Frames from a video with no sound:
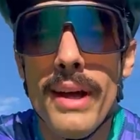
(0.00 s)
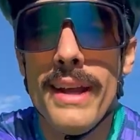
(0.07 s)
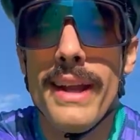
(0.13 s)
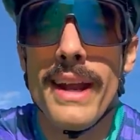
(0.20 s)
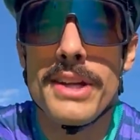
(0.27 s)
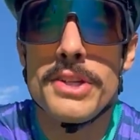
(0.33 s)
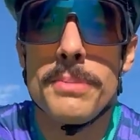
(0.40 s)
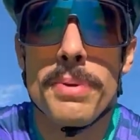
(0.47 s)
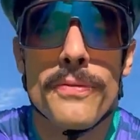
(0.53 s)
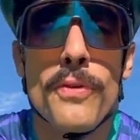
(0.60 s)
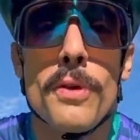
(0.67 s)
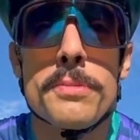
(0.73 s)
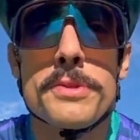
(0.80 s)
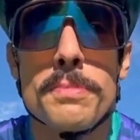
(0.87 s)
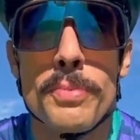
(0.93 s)
it actually
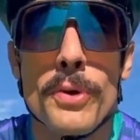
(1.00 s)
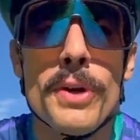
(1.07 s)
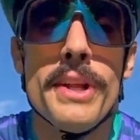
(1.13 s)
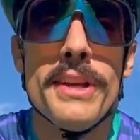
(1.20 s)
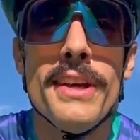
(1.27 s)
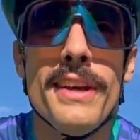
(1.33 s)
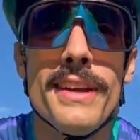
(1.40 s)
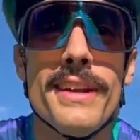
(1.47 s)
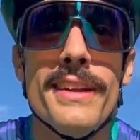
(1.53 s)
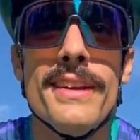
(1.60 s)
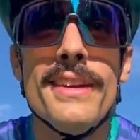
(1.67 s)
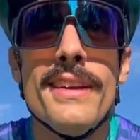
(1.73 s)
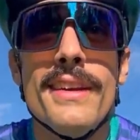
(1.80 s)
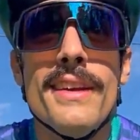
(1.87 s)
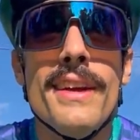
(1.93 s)
performs pretty good.
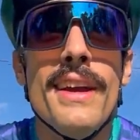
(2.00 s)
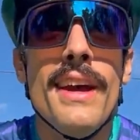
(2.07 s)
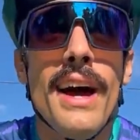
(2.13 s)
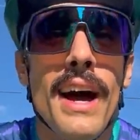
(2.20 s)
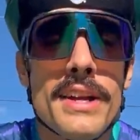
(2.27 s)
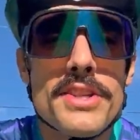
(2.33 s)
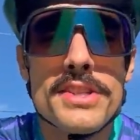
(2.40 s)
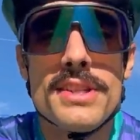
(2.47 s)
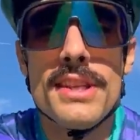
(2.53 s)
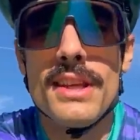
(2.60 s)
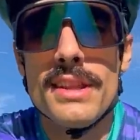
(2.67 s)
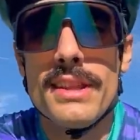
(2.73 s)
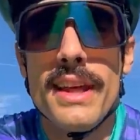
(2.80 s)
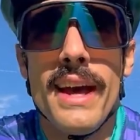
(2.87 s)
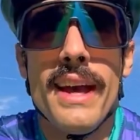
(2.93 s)
I just
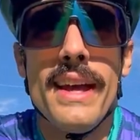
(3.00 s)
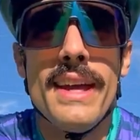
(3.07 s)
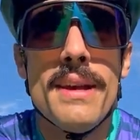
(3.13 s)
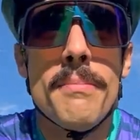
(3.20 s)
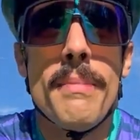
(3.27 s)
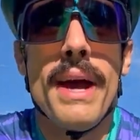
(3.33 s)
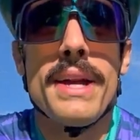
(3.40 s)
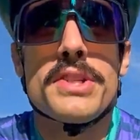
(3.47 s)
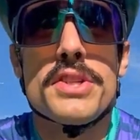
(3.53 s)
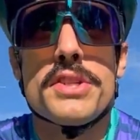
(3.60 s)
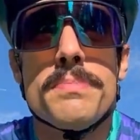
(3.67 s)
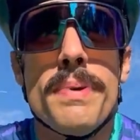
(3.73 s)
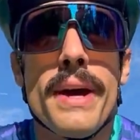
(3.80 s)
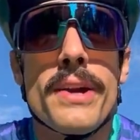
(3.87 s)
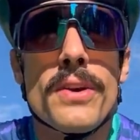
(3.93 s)
think that it matches
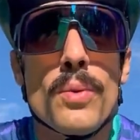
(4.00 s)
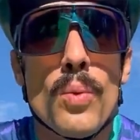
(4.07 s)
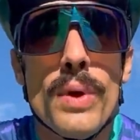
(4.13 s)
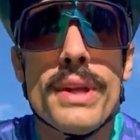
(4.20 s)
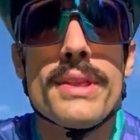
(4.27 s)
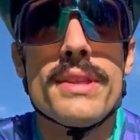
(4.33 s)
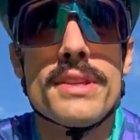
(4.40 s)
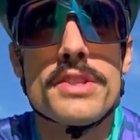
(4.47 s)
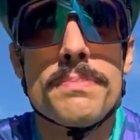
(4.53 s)
better with this